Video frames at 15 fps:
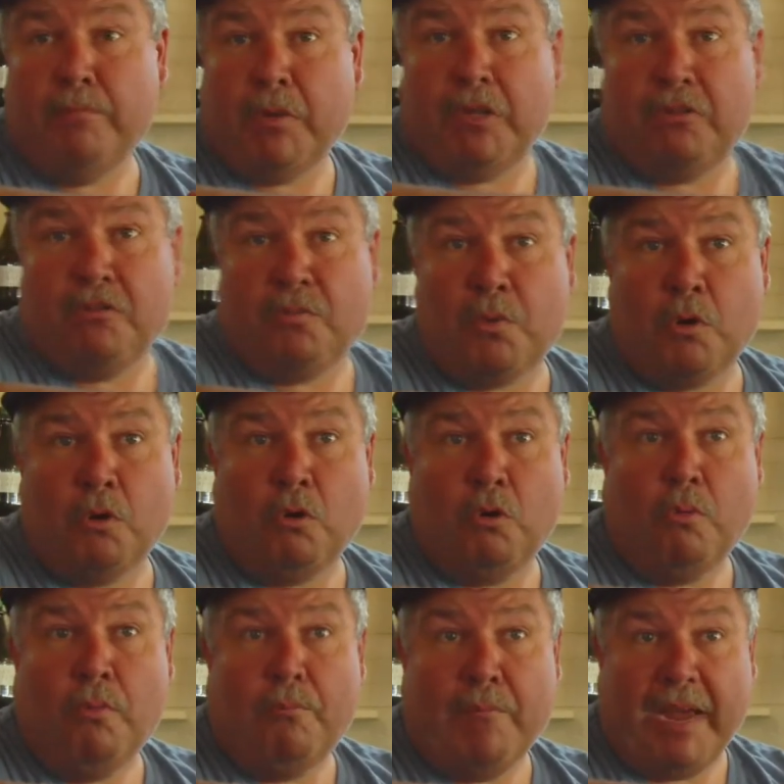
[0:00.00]
mother of
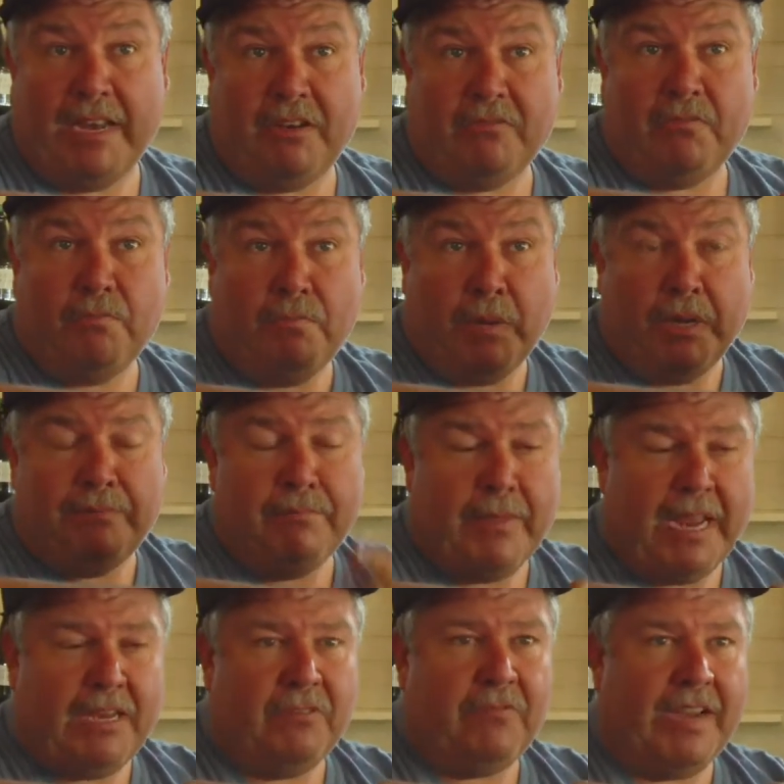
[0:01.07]
pearl button
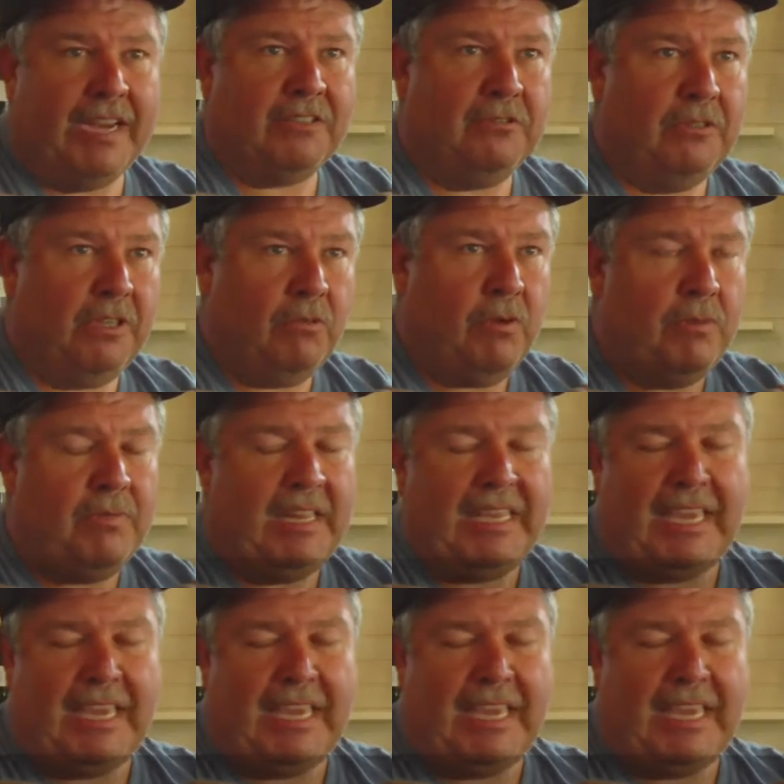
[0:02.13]
manufacturing equipment.